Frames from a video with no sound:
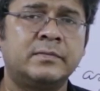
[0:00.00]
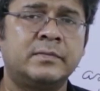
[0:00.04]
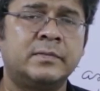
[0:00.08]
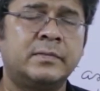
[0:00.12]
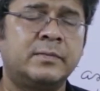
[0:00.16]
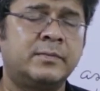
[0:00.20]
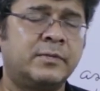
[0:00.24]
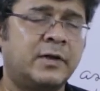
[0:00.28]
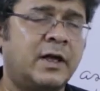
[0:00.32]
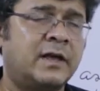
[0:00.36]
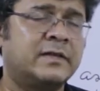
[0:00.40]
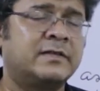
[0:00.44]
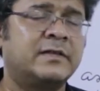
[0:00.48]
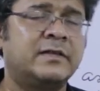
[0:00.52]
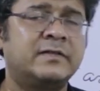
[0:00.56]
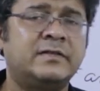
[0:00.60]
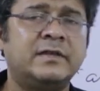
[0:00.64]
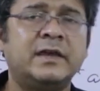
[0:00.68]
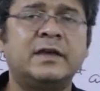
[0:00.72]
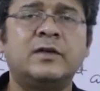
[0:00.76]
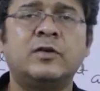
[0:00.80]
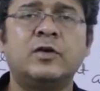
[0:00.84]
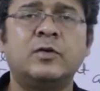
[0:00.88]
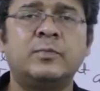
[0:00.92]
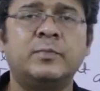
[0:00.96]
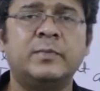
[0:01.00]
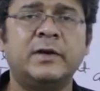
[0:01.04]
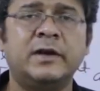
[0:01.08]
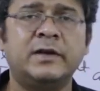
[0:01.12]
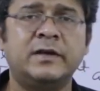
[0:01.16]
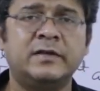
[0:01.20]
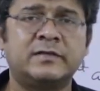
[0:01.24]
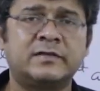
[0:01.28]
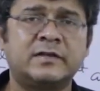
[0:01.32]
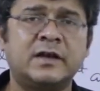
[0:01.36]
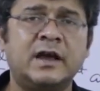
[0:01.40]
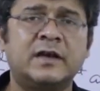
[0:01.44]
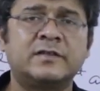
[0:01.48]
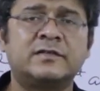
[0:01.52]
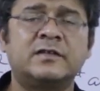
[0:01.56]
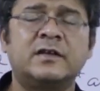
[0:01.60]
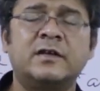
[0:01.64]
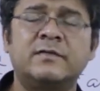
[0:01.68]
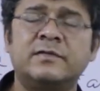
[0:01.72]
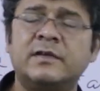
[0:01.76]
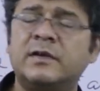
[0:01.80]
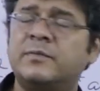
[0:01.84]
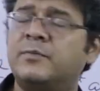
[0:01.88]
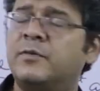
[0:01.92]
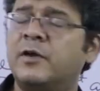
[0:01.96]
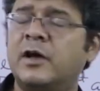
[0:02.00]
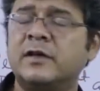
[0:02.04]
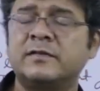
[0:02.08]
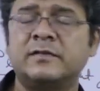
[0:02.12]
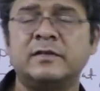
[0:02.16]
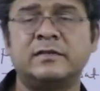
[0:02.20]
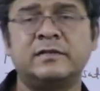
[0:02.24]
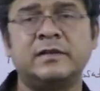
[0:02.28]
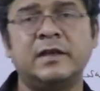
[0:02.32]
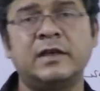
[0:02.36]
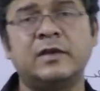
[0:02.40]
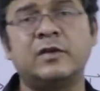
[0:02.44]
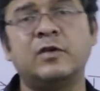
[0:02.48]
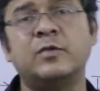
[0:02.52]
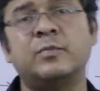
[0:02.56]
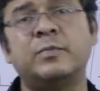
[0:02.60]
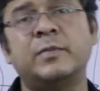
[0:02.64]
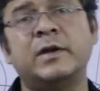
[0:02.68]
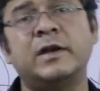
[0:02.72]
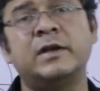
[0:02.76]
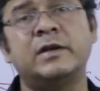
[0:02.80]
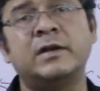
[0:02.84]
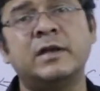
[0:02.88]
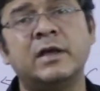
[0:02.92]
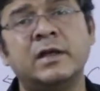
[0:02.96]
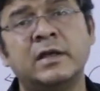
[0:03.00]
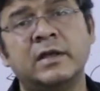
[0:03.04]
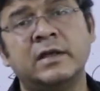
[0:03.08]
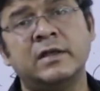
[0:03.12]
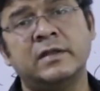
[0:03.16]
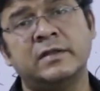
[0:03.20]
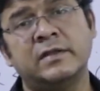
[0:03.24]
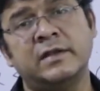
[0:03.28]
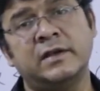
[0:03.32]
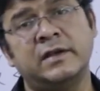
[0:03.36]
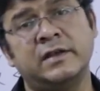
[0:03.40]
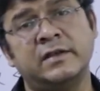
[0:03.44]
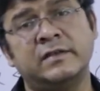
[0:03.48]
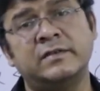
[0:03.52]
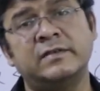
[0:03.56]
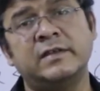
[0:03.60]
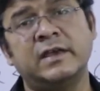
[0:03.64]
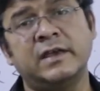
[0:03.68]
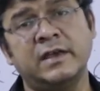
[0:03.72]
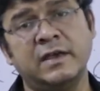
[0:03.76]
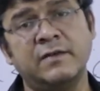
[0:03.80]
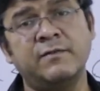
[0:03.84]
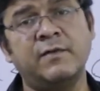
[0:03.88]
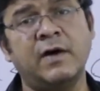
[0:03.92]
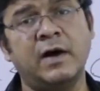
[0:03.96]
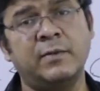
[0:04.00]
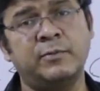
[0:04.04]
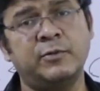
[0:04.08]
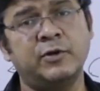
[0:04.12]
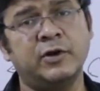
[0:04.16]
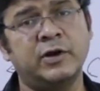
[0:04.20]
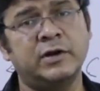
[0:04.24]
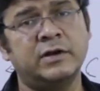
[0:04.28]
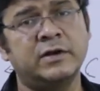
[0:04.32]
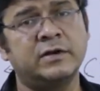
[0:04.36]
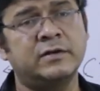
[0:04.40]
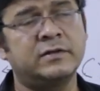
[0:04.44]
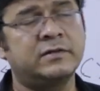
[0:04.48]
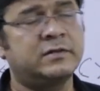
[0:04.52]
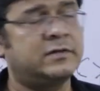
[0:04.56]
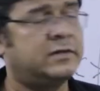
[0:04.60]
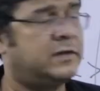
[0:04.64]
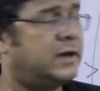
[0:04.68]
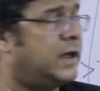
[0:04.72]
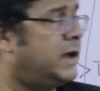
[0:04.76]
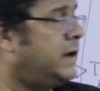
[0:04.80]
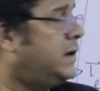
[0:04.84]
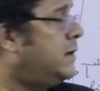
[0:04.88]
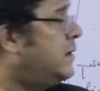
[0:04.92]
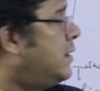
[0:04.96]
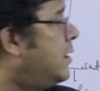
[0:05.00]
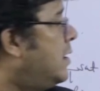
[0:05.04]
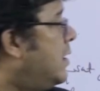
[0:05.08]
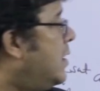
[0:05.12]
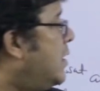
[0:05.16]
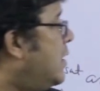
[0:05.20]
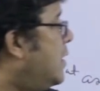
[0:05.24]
process equipment, discussion of the process equipment, that is the evaporators, right.